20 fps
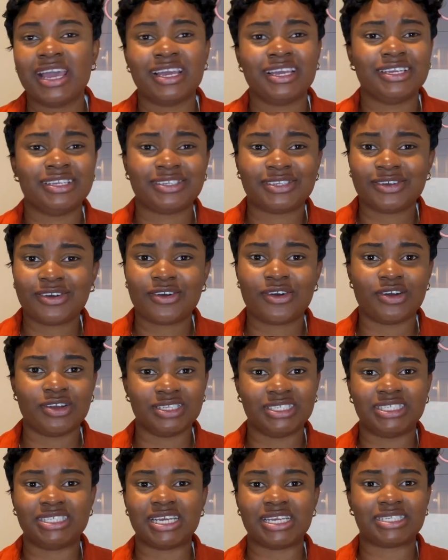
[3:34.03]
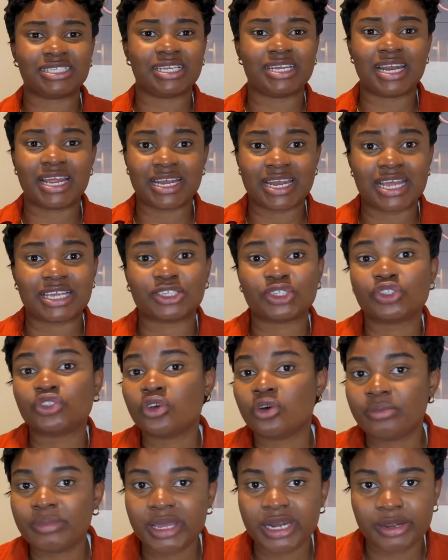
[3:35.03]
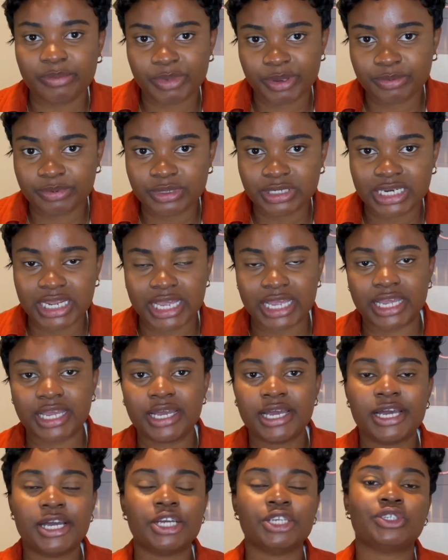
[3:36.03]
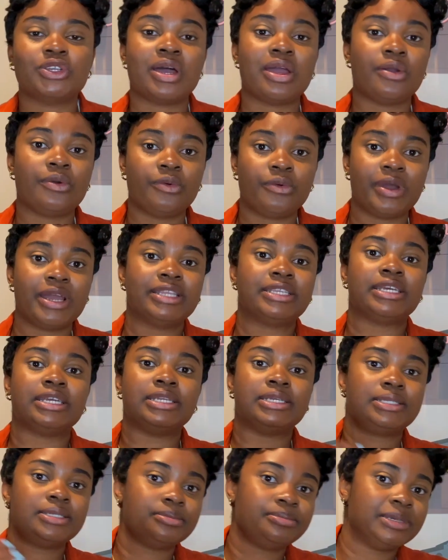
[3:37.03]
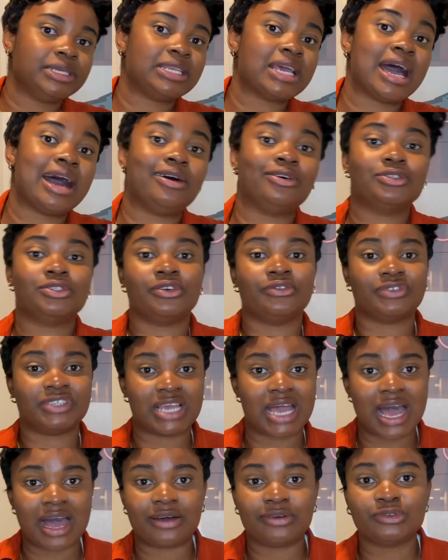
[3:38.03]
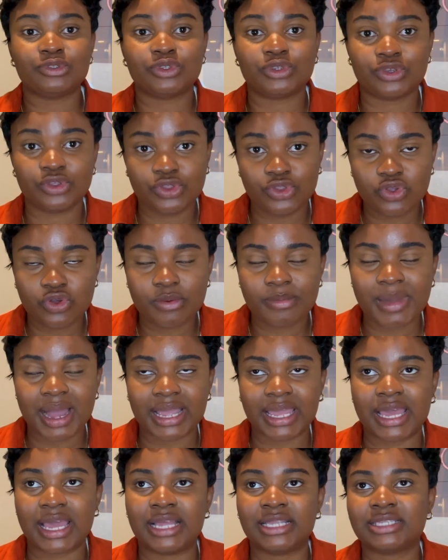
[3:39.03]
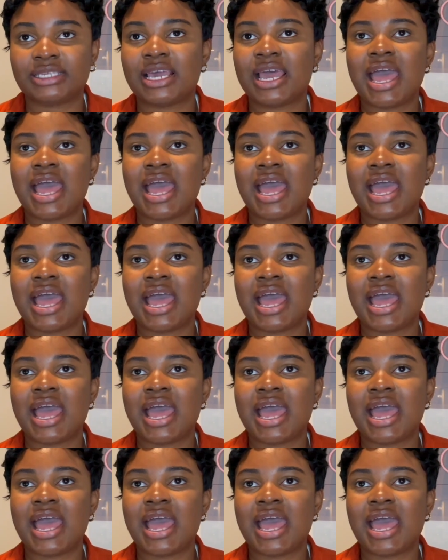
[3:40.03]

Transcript: It's so congested and there are so many people there. So I went a little bit out of town to Newmarket,